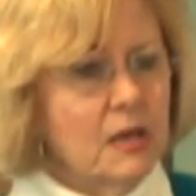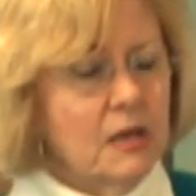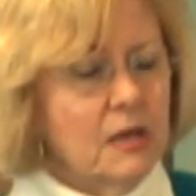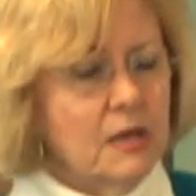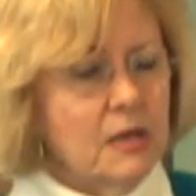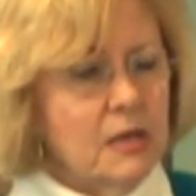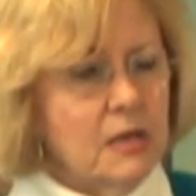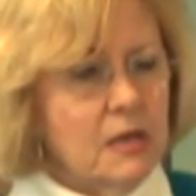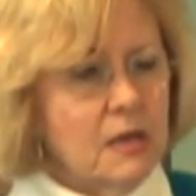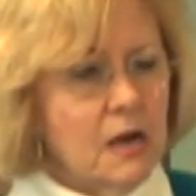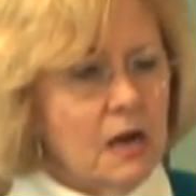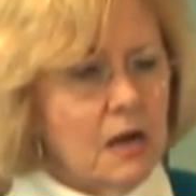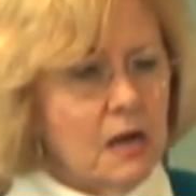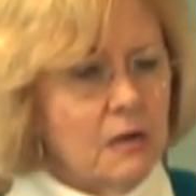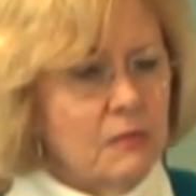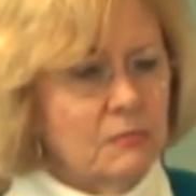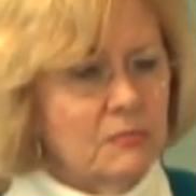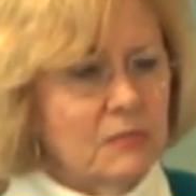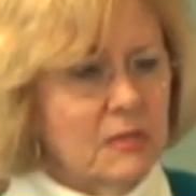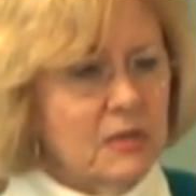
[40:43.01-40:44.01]
He,
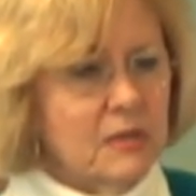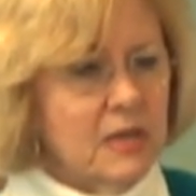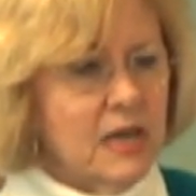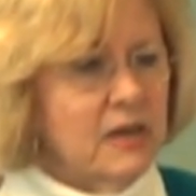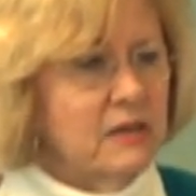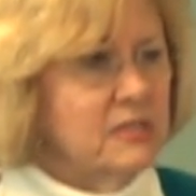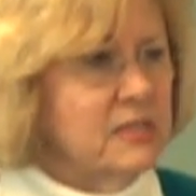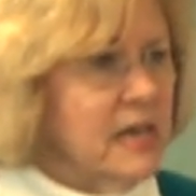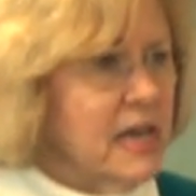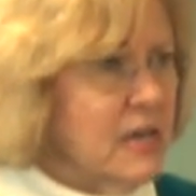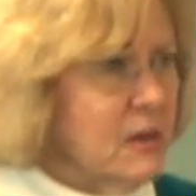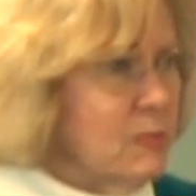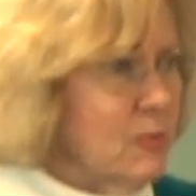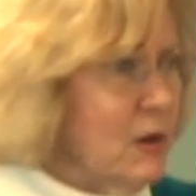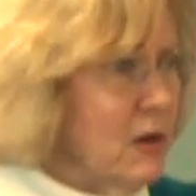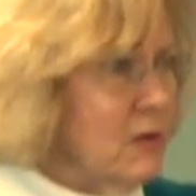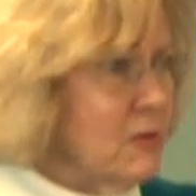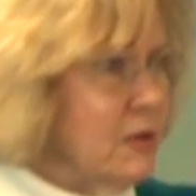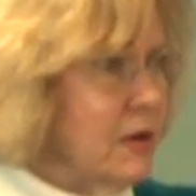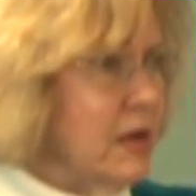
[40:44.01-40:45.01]
um, they had a day
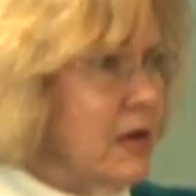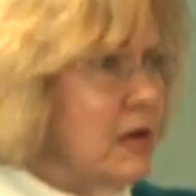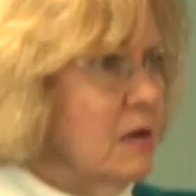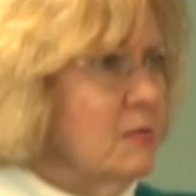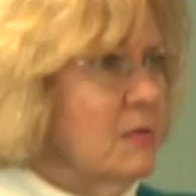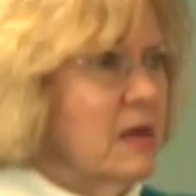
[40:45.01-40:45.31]
program,